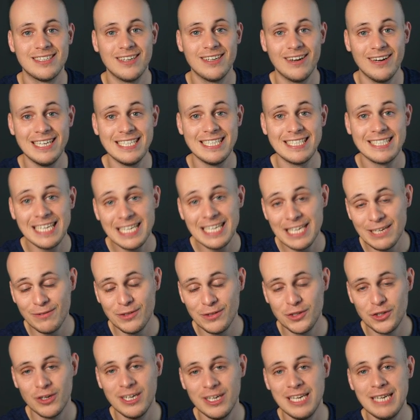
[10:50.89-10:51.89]
Guys, thank you for
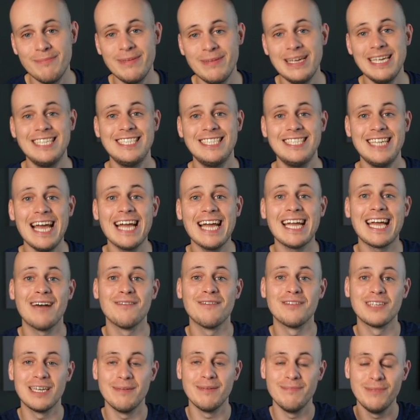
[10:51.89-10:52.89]
joining me. Check out
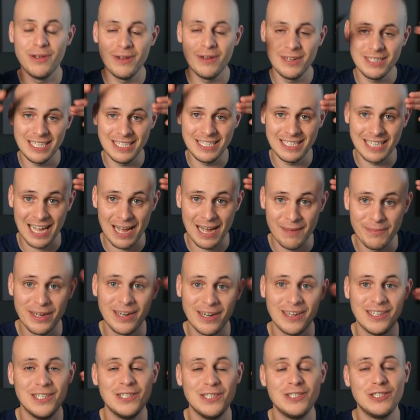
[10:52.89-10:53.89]
the community tab in
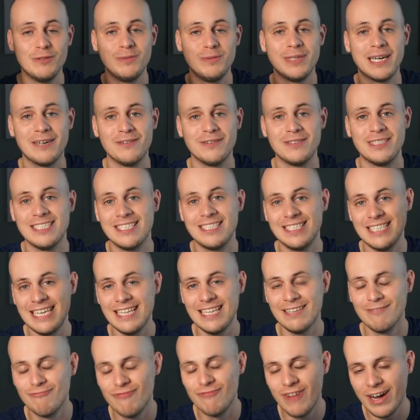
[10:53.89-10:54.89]
our YouTube channel to see
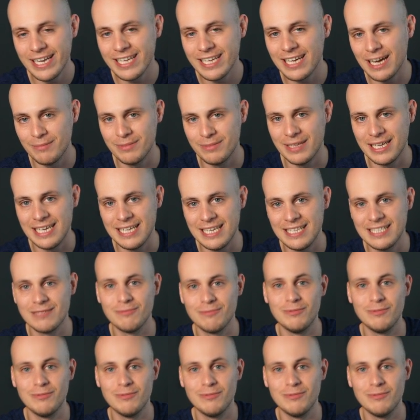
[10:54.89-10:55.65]
the running updates.